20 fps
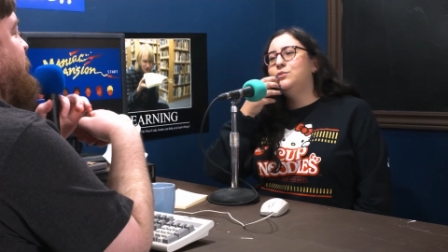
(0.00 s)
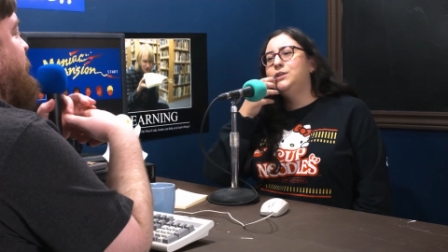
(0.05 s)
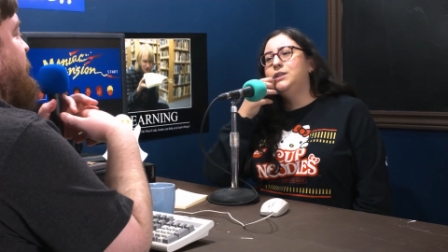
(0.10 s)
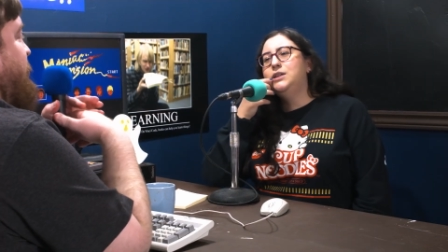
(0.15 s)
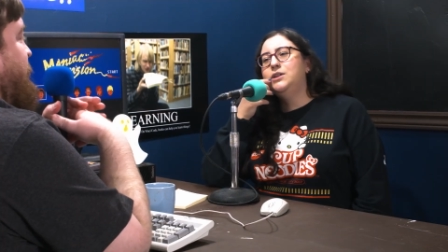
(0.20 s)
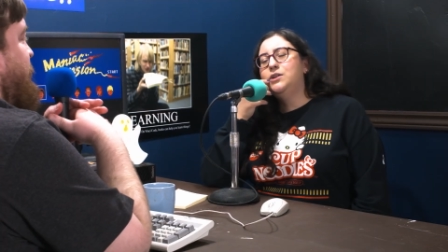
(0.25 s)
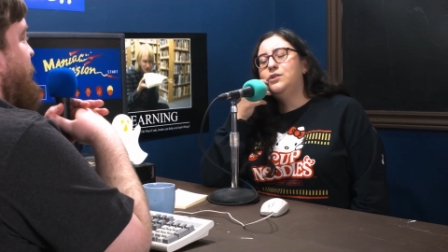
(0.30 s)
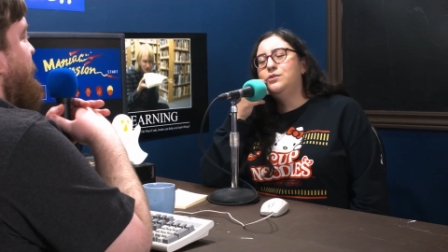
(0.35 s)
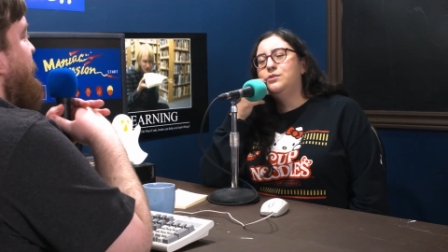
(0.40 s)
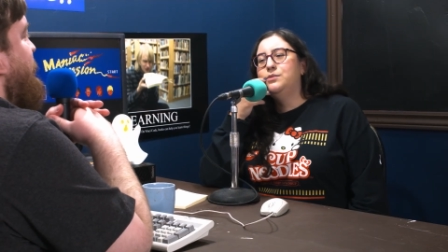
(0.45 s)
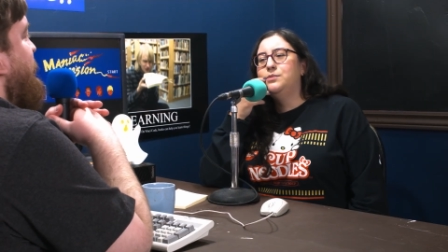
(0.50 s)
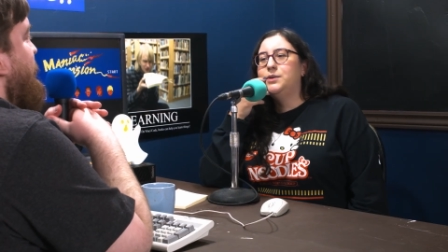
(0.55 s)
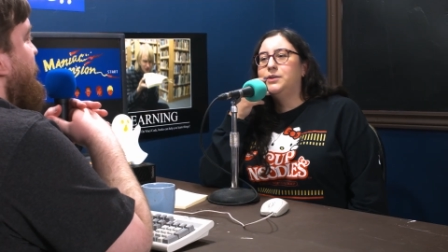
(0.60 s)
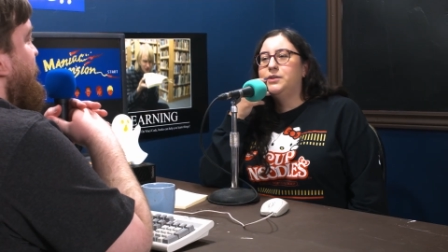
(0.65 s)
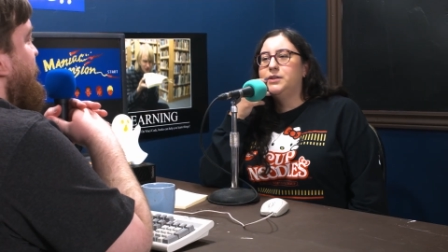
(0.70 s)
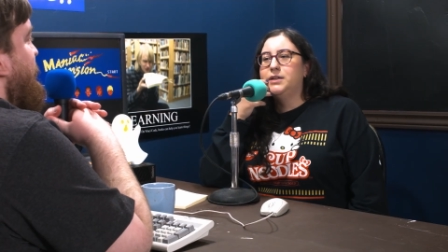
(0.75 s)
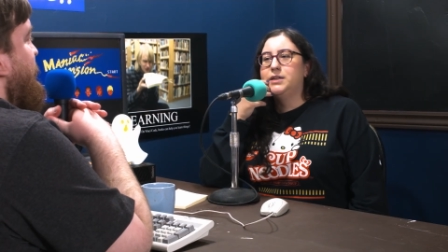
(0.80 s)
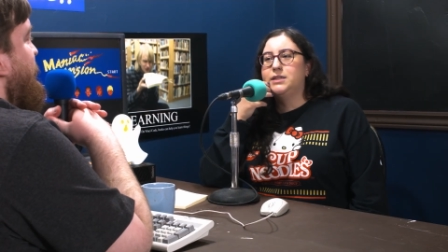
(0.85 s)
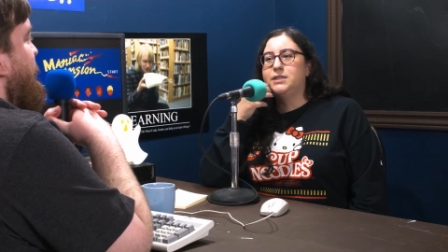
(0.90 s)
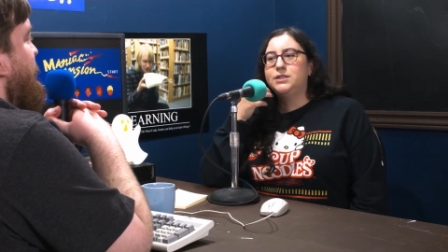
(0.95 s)
really know about
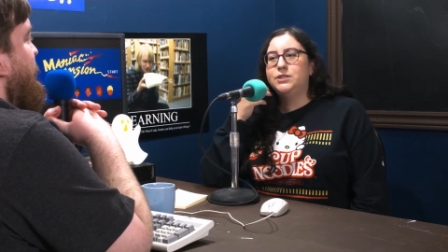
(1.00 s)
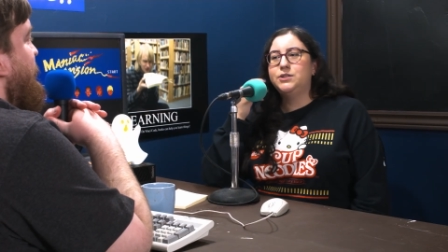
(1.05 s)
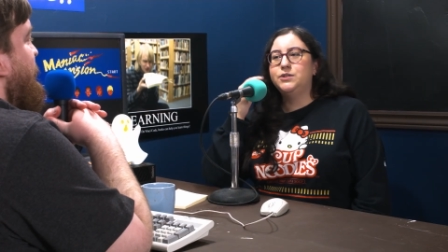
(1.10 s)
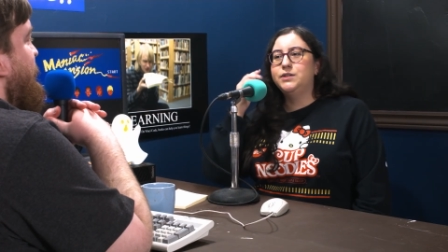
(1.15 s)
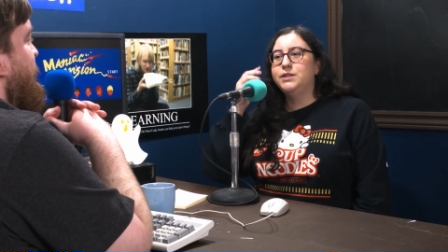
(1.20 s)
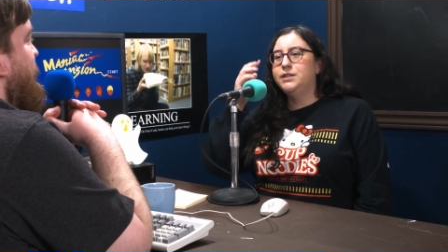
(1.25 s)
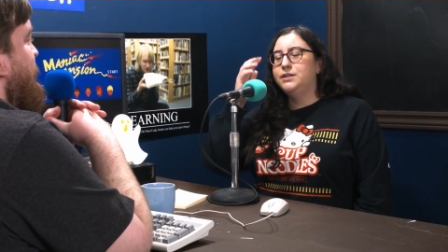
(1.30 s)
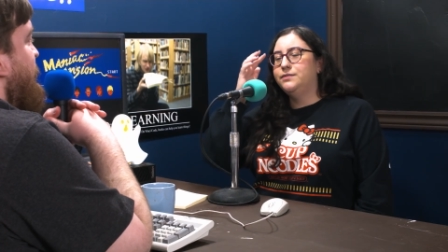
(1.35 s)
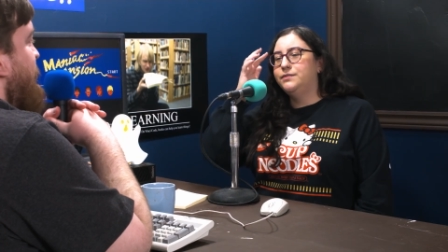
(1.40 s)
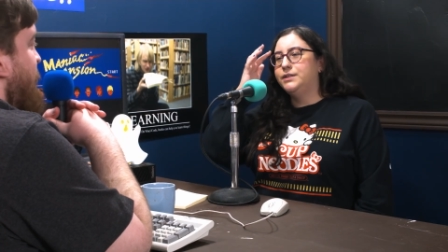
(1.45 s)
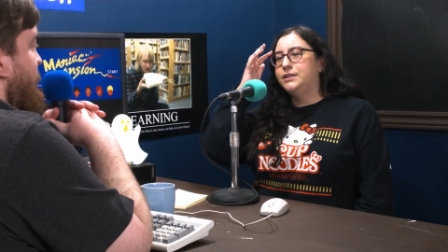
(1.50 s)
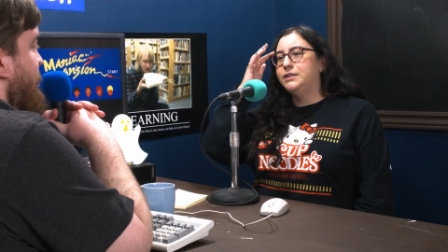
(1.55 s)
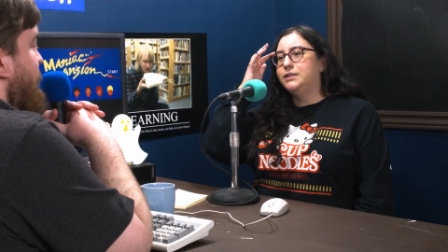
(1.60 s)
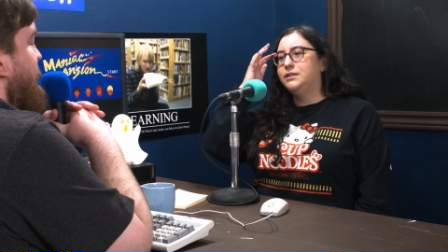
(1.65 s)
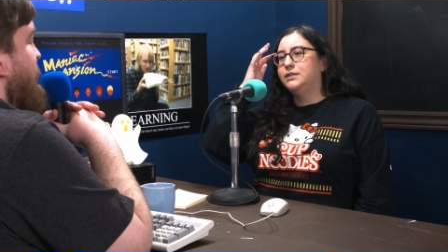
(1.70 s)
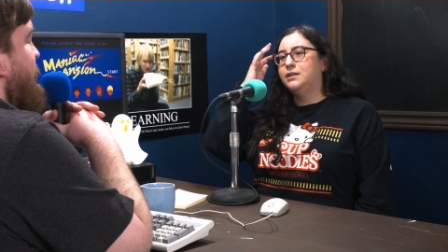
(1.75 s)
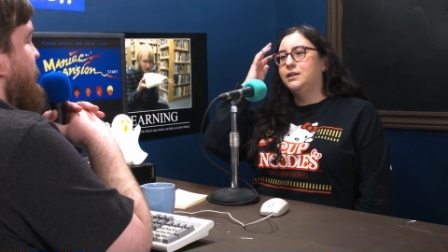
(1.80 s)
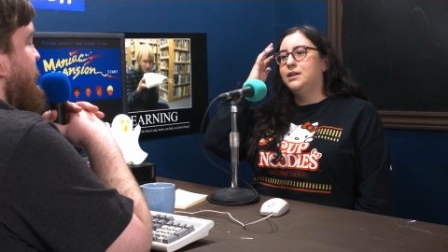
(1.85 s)
the history of it.